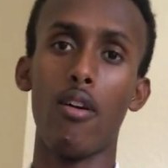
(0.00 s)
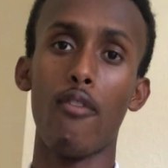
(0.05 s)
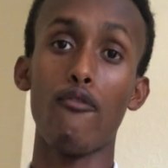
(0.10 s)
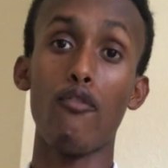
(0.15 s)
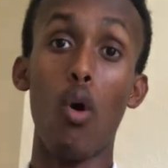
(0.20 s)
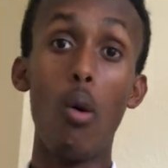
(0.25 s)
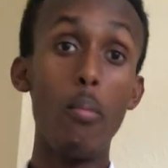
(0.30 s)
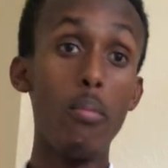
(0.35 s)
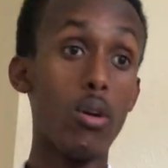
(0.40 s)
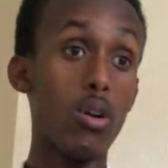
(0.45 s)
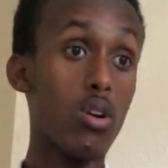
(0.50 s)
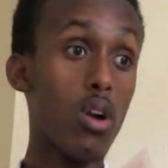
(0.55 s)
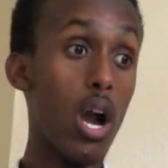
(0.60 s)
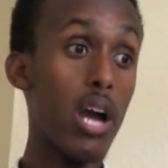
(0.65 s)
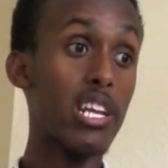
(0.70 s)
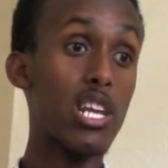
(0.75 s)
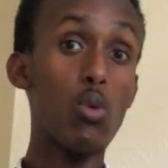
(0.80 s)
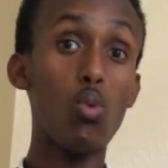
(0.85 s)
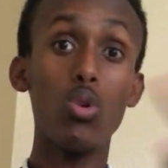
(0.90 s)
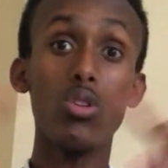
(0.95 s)
From
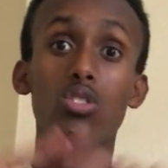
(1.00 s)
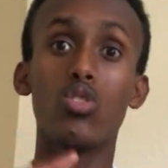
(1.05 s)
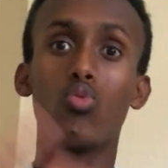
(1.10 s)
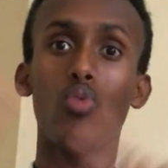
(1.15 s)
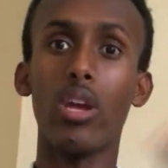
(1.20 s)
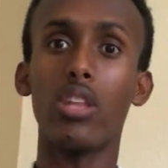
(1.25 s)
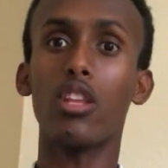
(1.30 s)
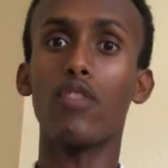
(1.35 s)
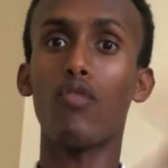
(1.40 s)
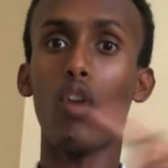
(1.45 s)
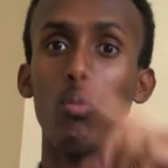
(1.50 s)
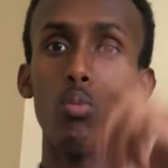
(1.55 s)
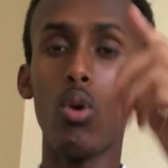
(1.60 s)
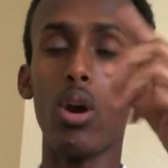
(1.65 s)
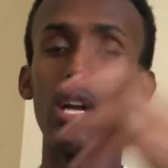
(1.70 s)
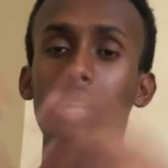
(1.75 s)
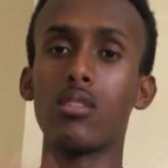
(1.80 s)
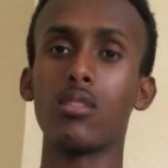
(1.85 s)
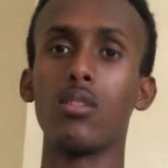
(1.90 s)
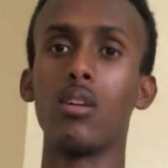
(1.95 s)
God, it was created from
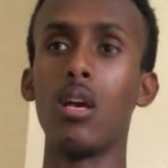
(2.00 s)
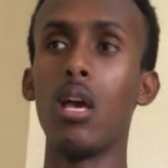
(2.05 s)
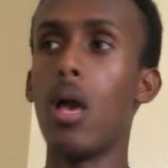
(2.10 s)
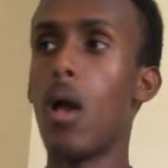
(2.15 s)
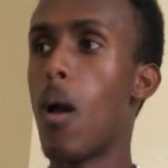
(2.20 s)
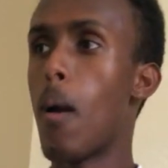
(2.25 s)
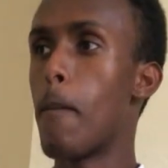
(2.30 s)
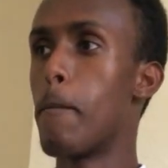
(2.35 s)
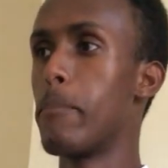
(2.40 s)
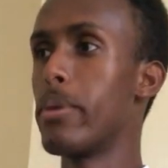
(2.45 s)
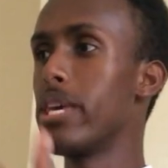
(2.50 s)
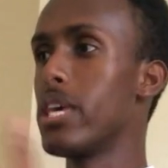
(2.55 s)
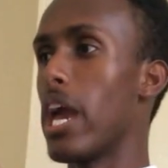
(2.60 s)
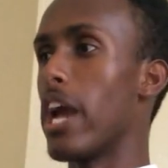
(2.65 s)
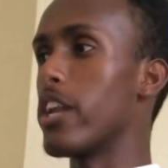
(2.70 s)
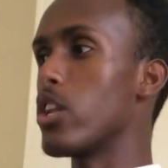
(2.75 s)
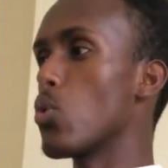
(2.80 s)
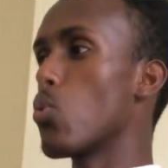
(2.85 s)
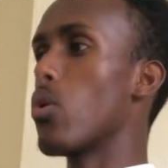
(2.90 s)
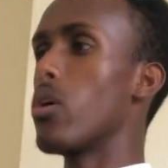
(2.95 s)
words. Be,
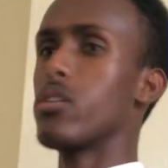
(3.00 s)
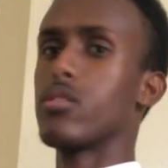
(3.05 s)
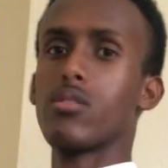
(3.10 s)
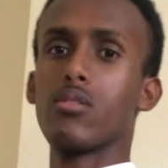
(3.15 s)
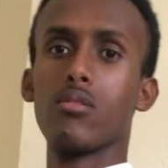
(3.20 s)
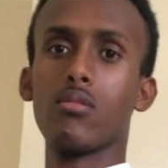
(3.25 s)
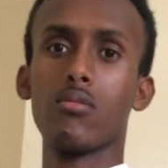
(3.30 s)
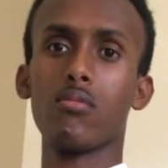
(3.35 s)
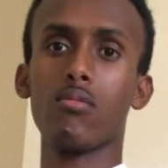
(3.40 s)
and it was.